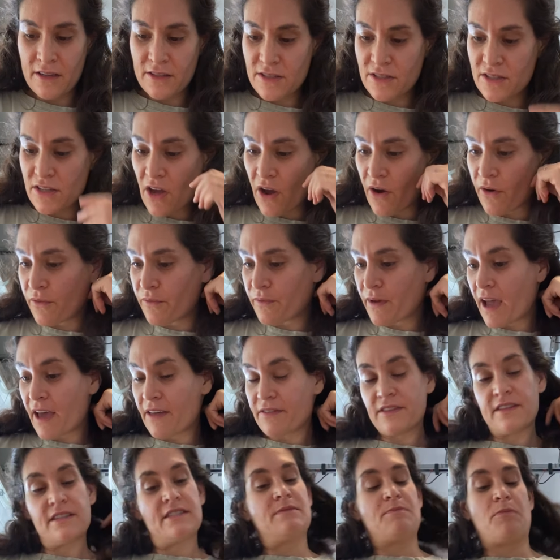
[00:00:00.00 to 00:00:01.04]
So
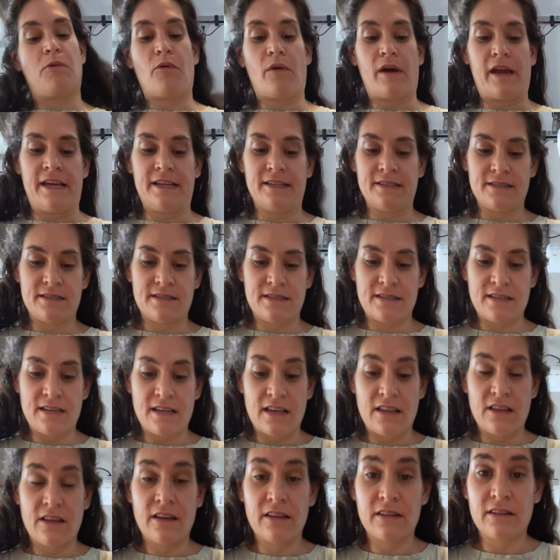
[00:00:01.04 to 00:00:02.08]
at this point,
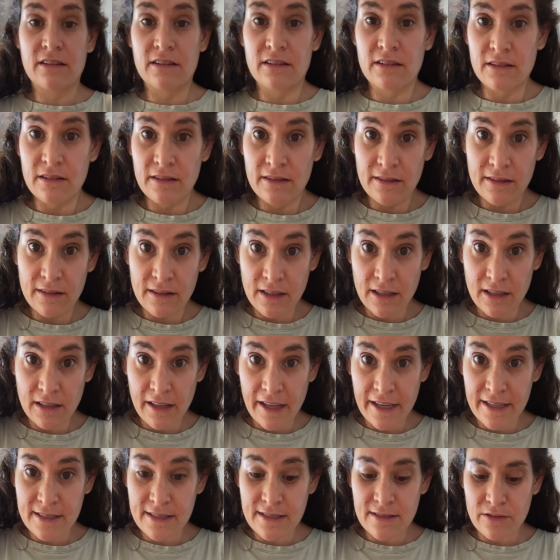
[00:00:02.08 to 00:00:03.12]
the
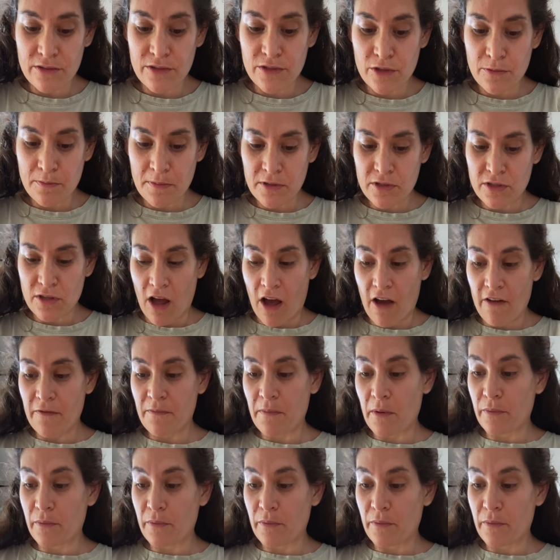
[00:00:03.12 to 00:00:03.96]
clay is still super soft,